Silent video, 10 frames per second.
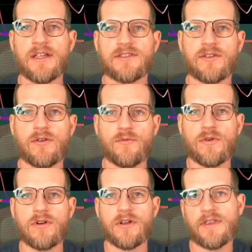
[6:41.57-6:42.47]
So
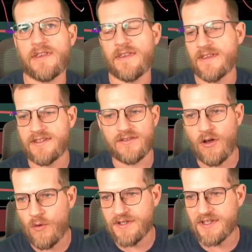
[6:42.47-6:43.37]
if and this is
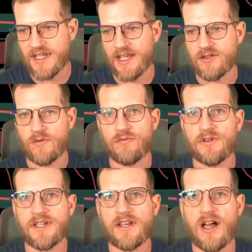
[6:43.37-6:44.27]
always the case, we're
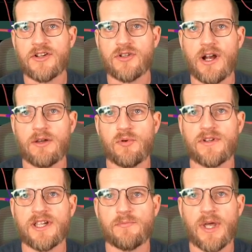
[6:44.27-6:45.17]
really not trying to
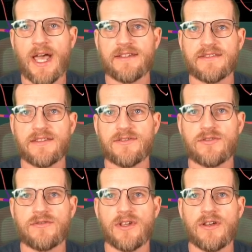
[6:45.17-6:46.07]
predict past these
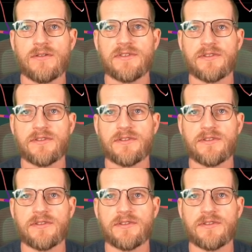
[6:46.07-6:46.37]
two nodes.